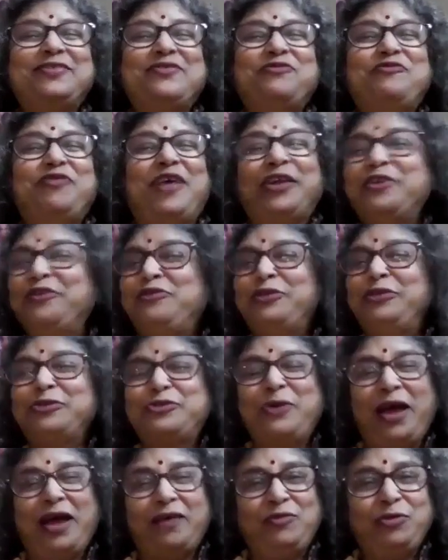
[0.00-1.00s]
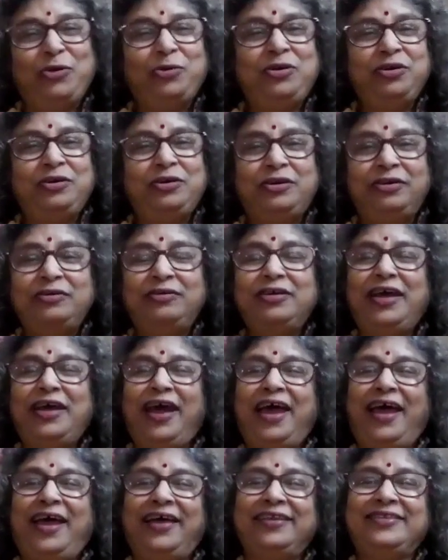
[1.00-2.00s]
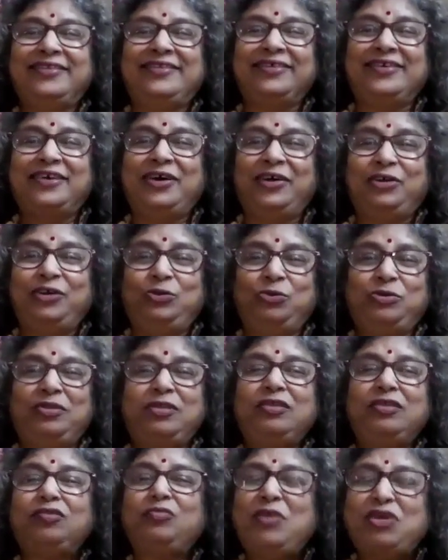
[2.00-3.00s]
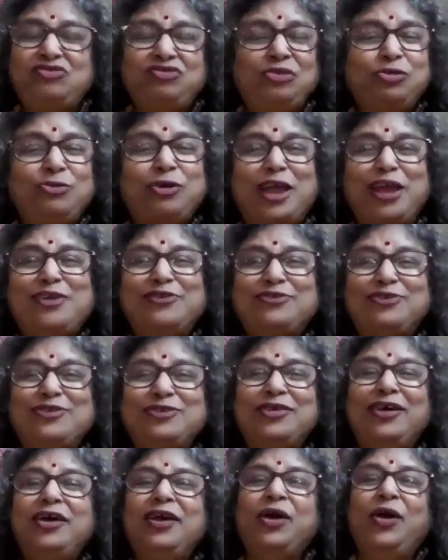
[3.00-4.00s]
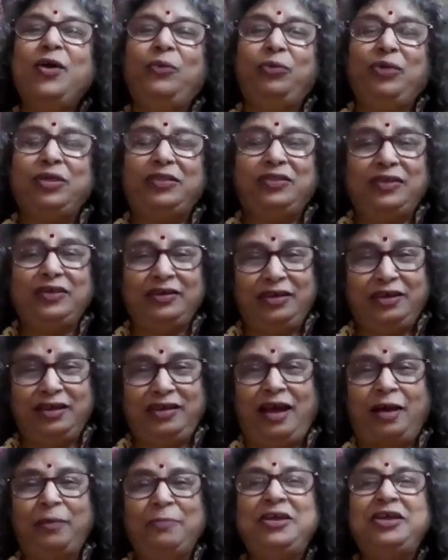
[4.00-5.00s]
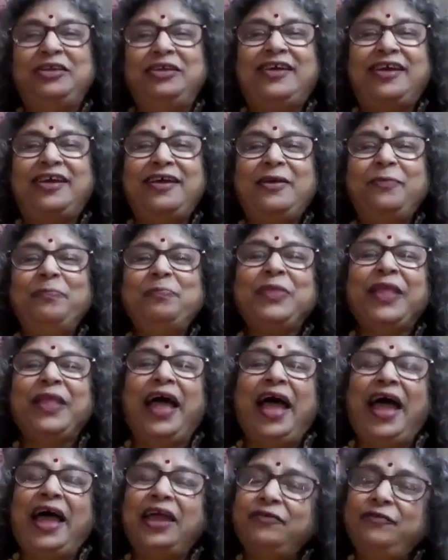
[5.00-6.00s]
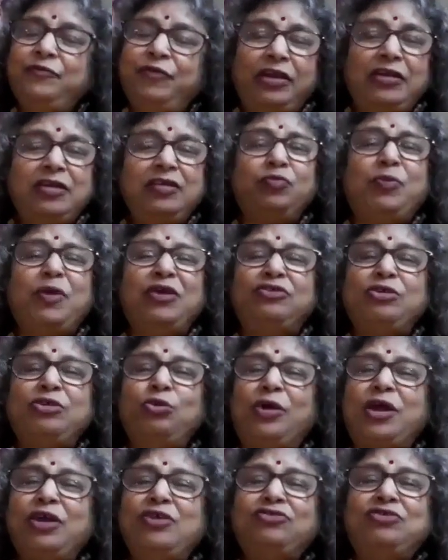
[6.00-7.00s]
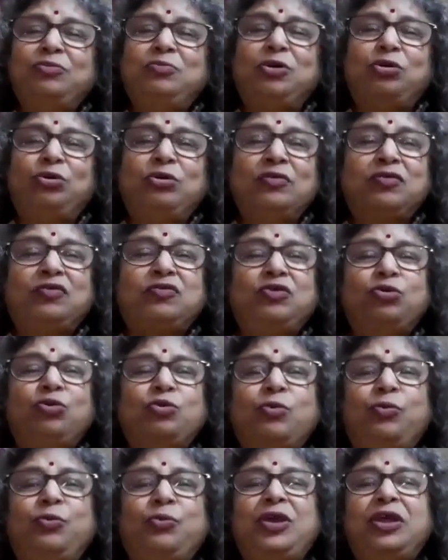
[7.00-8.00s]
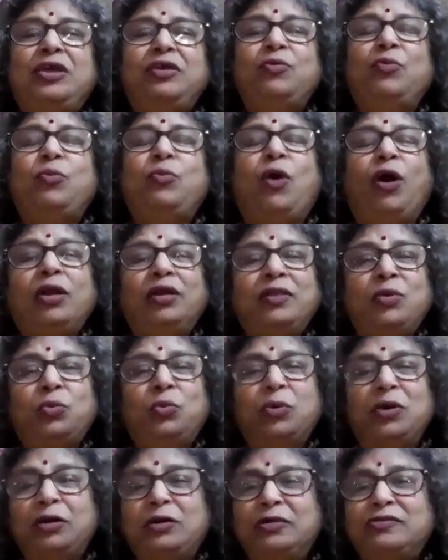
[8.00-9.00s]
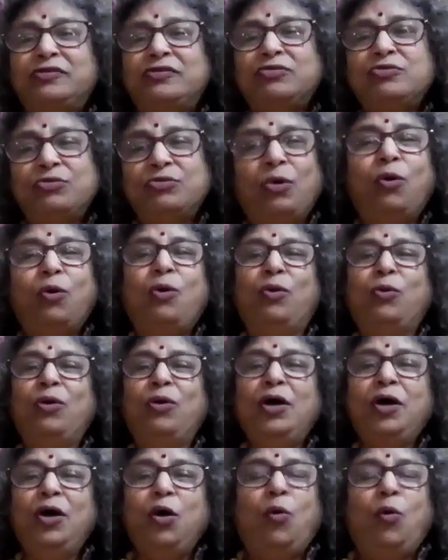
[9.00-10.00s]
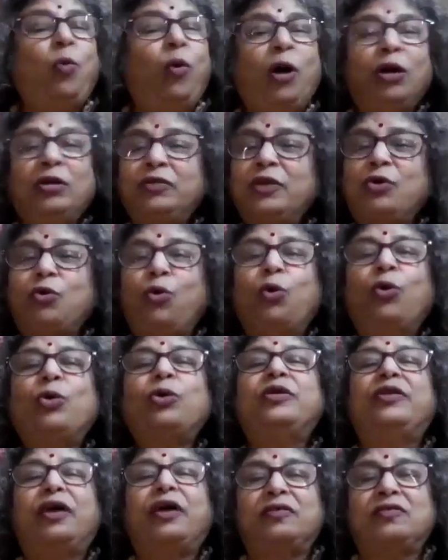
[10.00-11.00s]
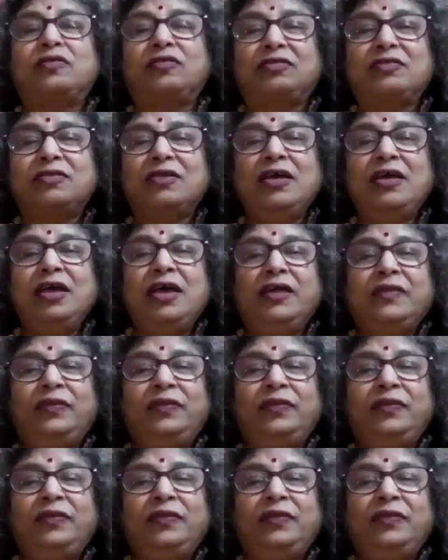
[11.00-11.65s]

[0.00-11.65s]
it's wonderful to have you here. And, you know, it's a special occasion with the Army Day, and a very special occasion because, you know, we want the world to know what the Corps does.